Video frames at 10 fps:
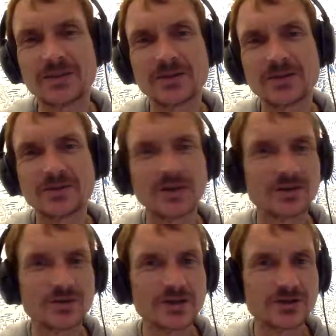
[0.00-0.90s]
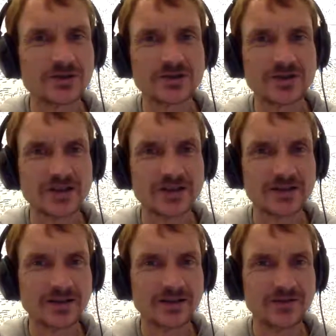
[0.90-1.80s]
While I researched,
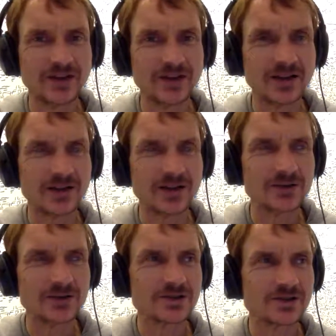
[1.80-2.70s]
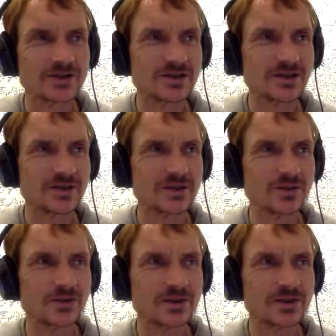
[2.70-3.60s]
I was stumbling
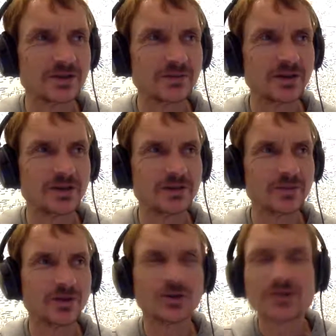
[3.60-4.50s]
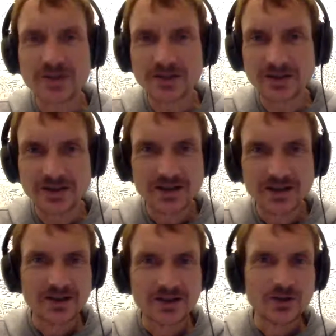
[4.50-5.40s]
upon a person
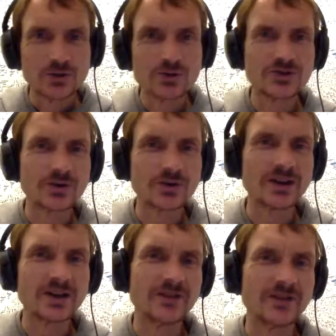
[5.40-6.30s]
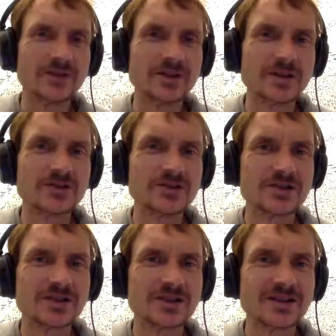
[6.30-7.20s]
whose story I find very interesting,
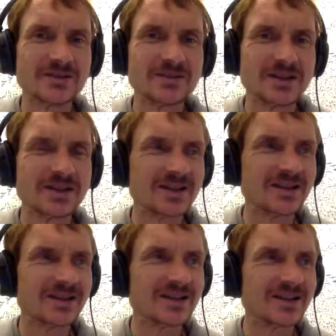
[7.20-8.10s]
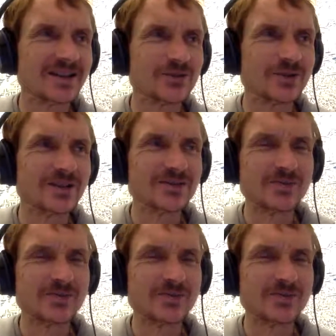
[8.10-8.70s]
but I can't really speak